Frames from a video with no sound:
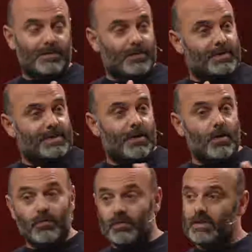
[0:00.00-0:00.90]
the
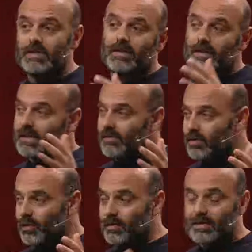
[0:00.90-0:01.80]
seller with an
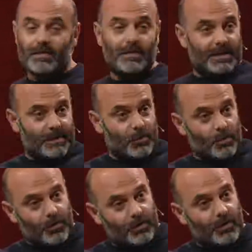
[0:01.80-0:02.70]
individual keep
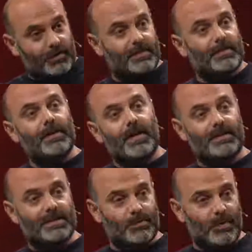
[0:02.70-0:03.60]
the product
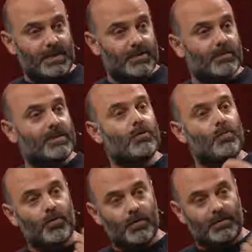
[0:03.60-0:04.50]
at his place until
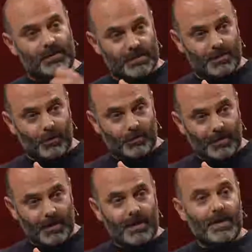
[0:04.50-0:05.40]
the product is
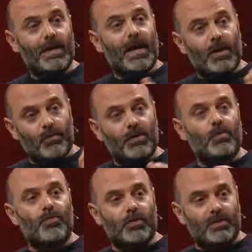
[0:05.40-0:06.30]
sold. And when
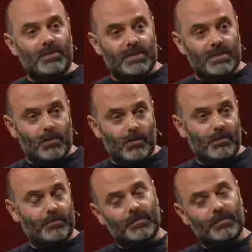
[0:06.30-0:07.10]
the product is sold,